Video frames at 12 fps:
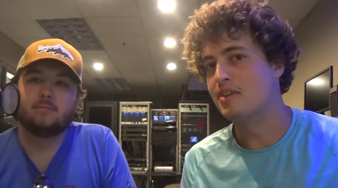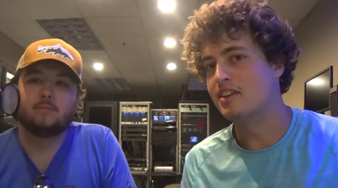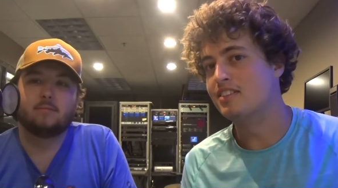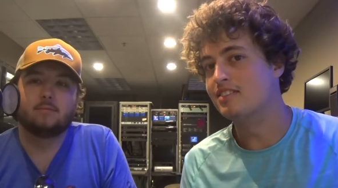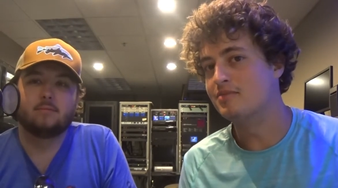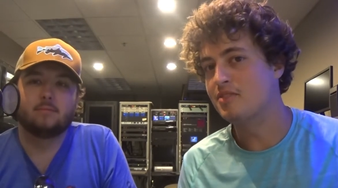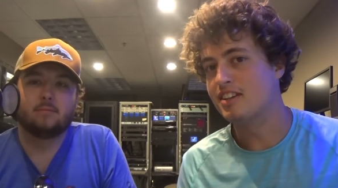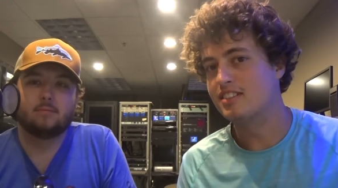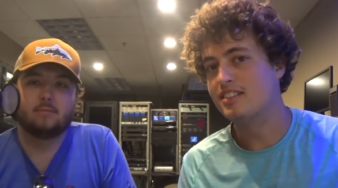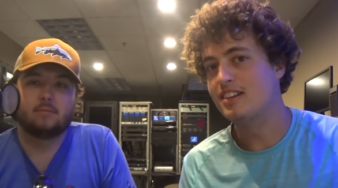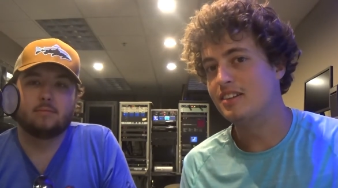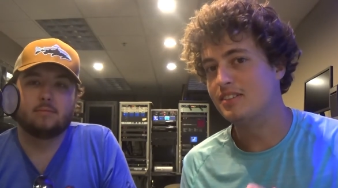Speaker 1: not gonna
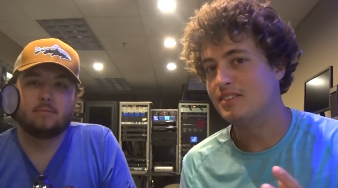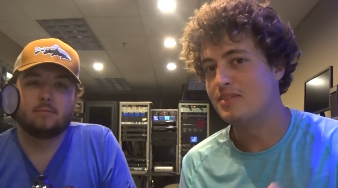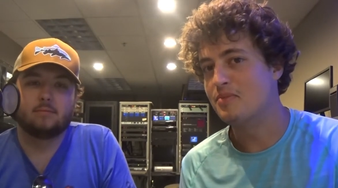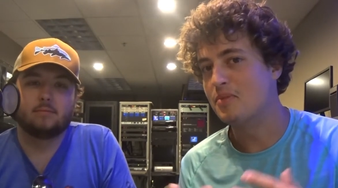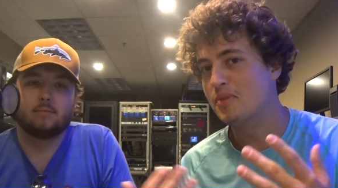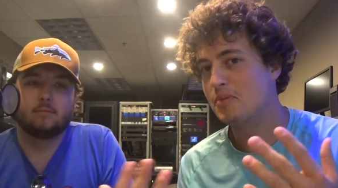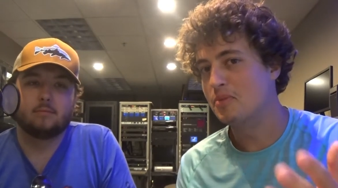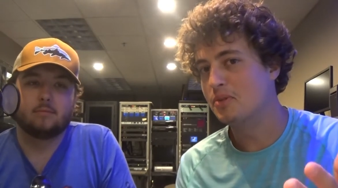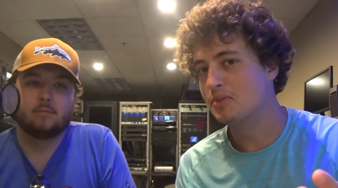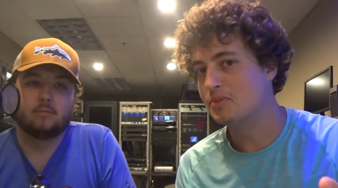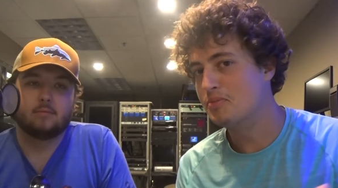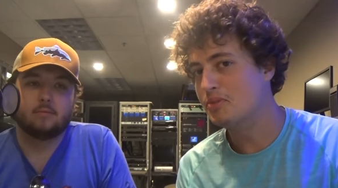tell them what my
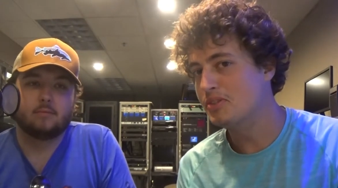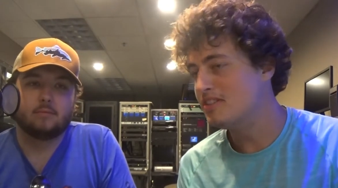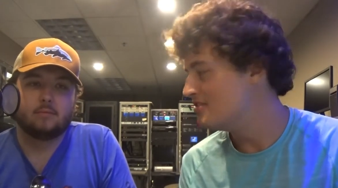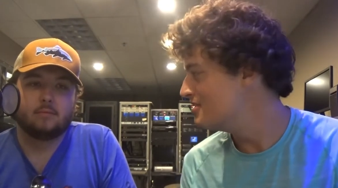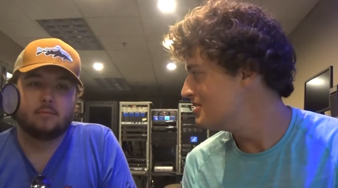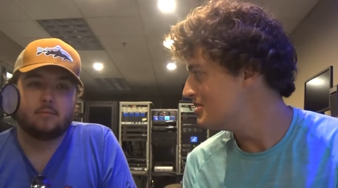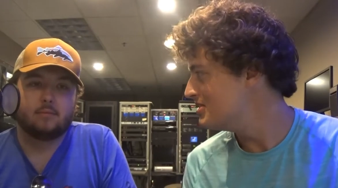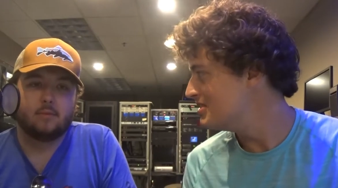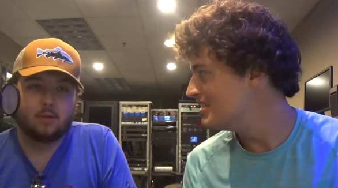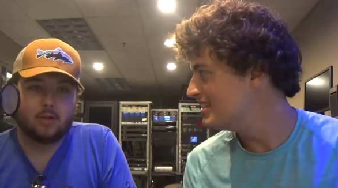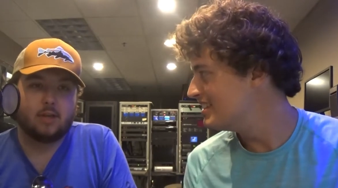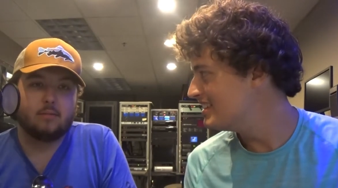political belief
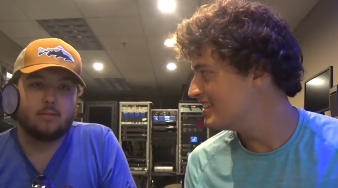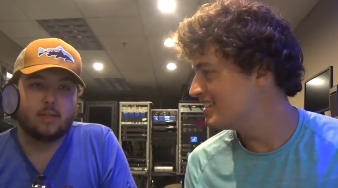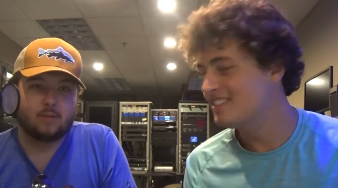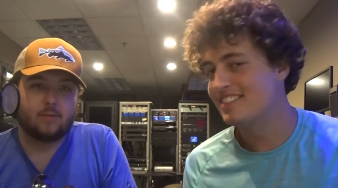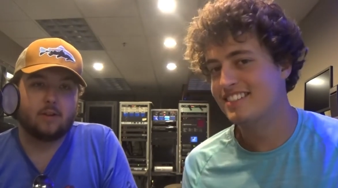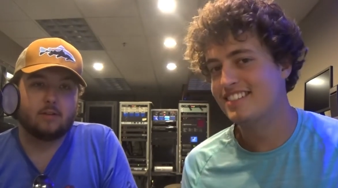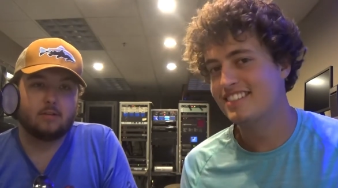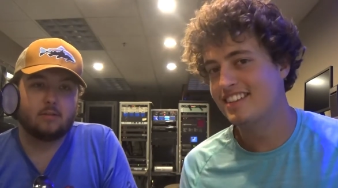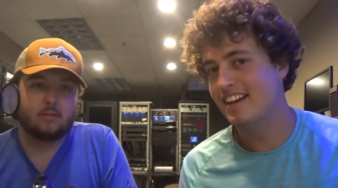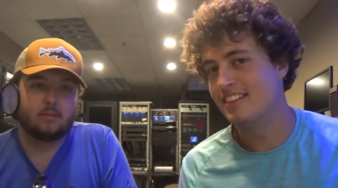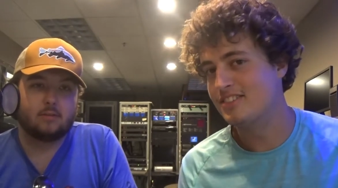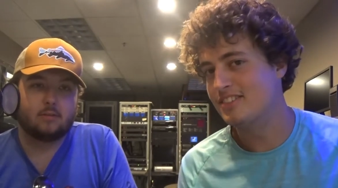is. Okay, that's fair.
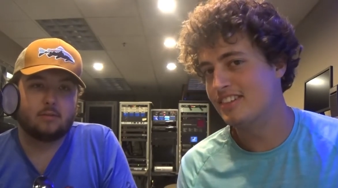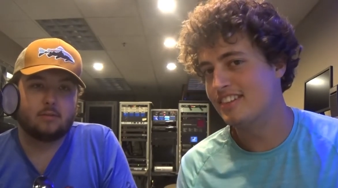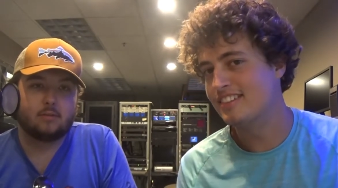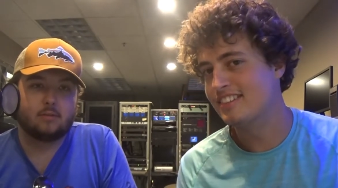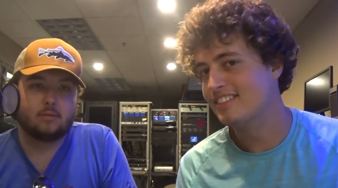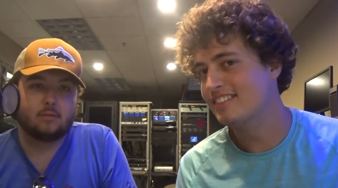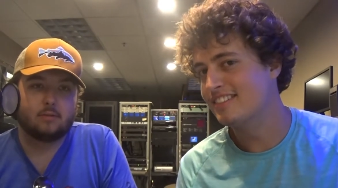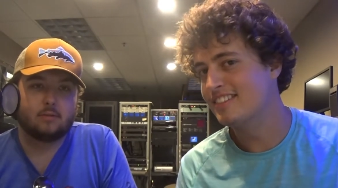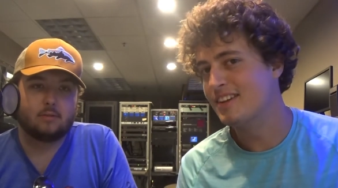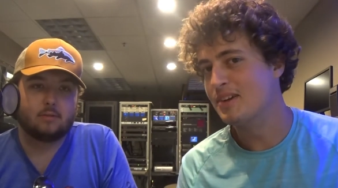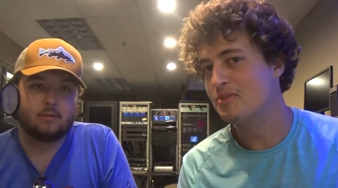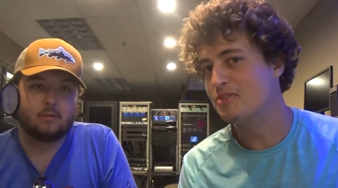Yeah, that's not.
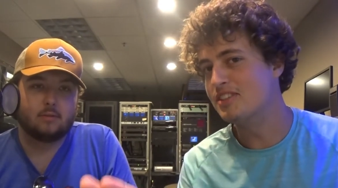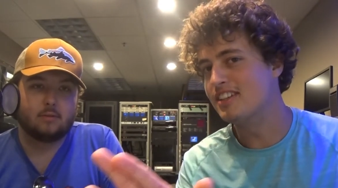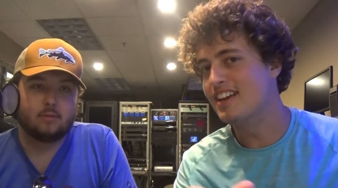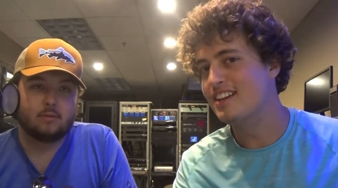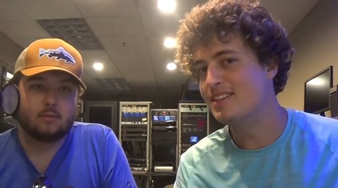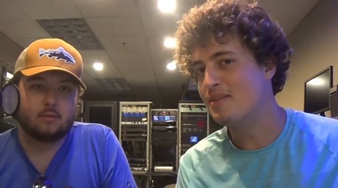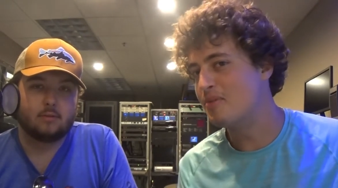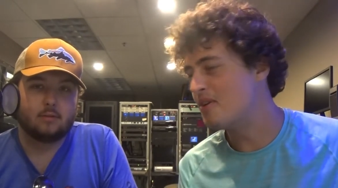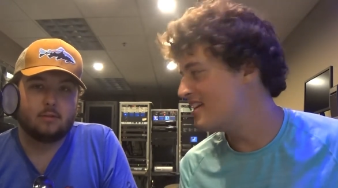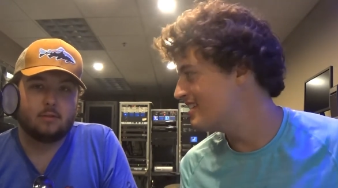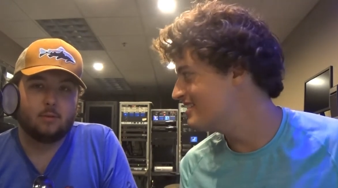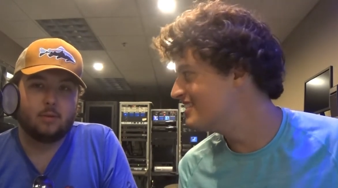We're just gonna edit that
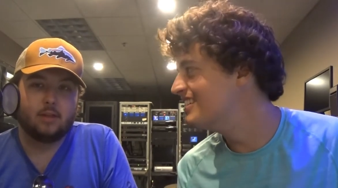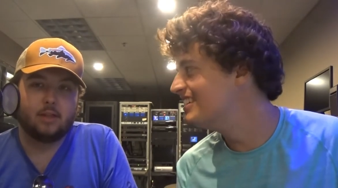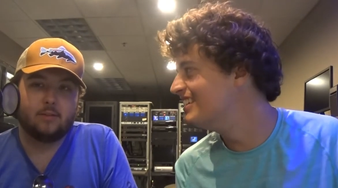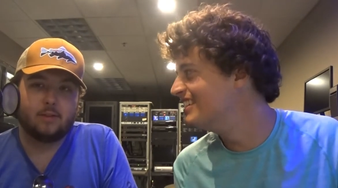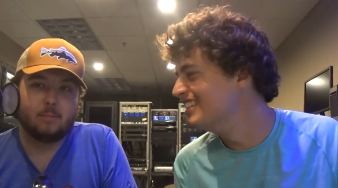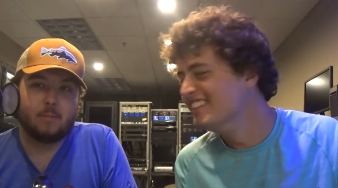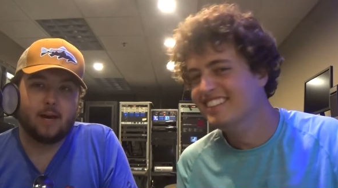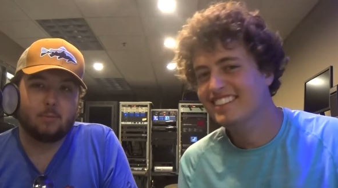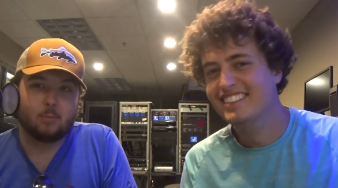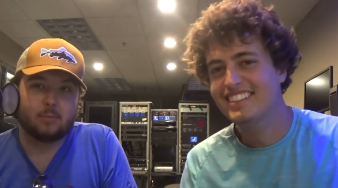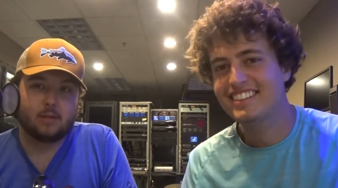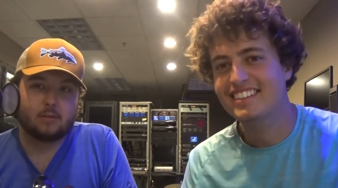part out.
Speaker 2: We live in the
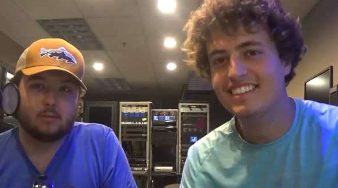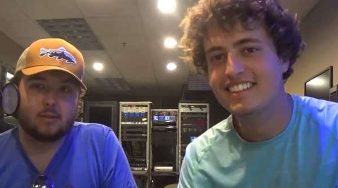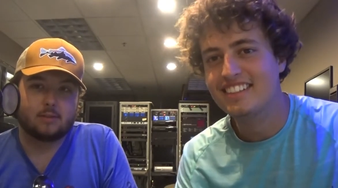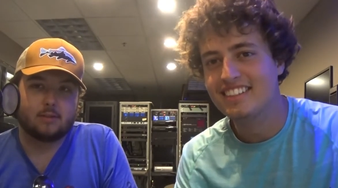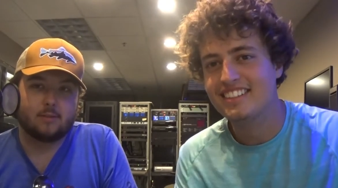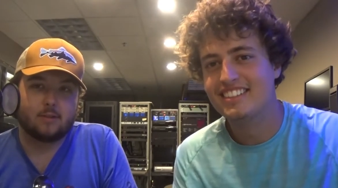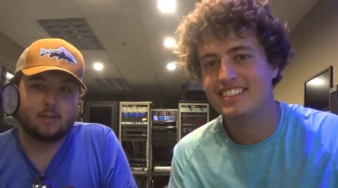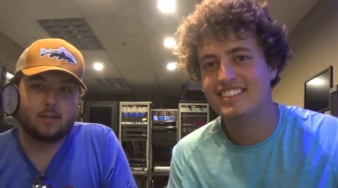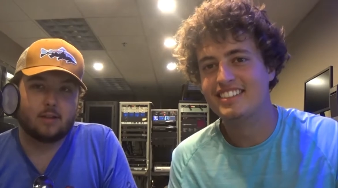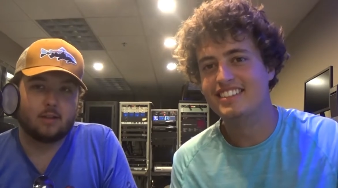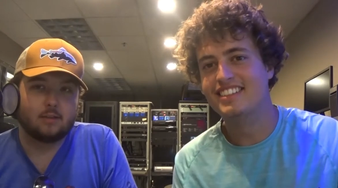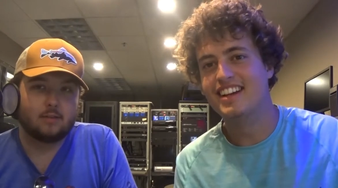Bible Belt. Let's leave it at
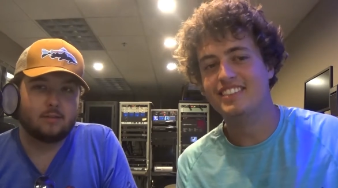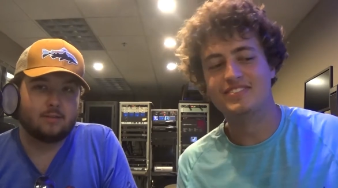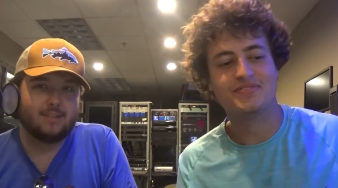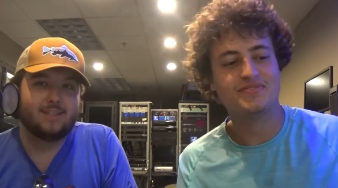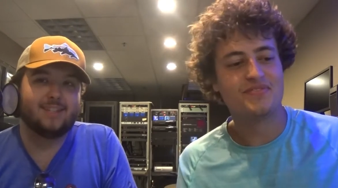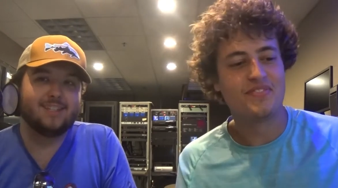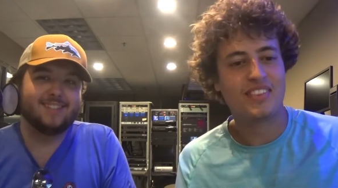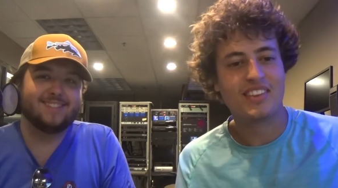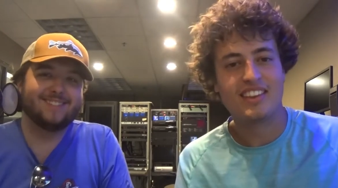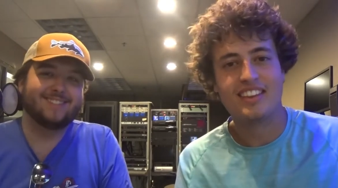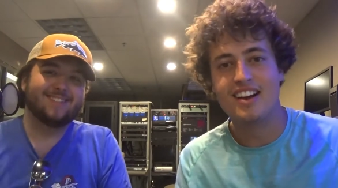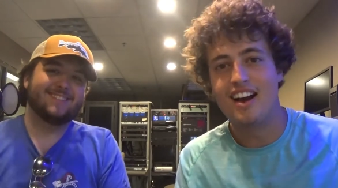that.
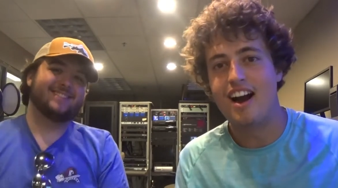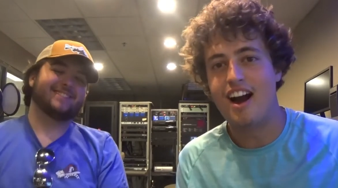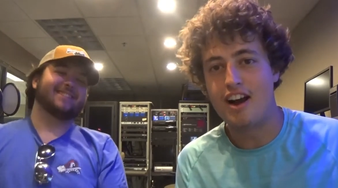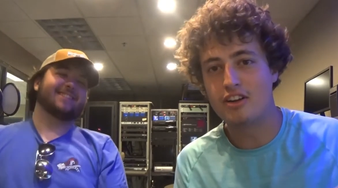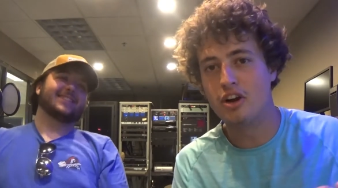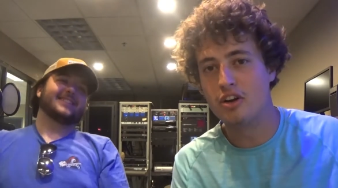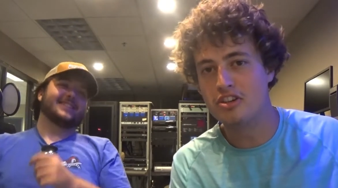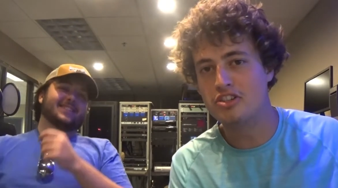
Speaker 1: Yeah. I go to